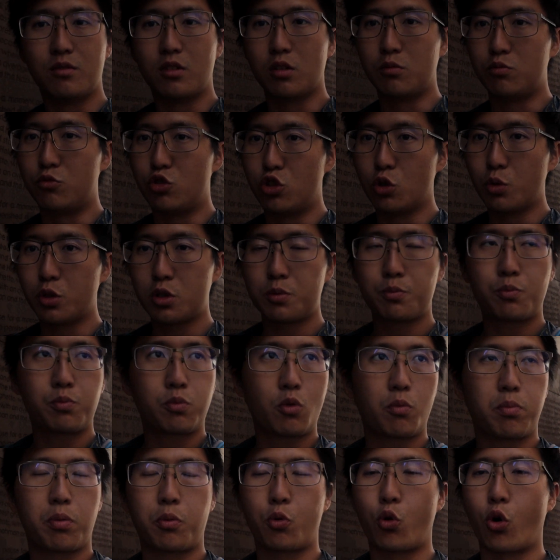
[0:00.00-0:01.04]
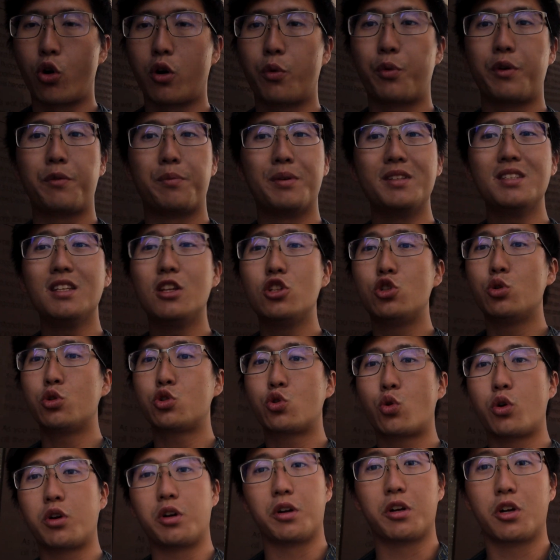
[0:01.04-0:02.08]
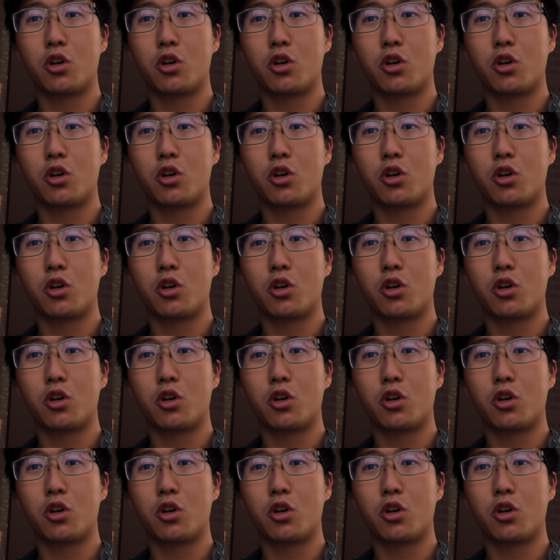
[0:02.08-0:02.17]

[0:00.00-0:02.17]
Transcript: the Jewish quarter, we've been to the Jewish quarter in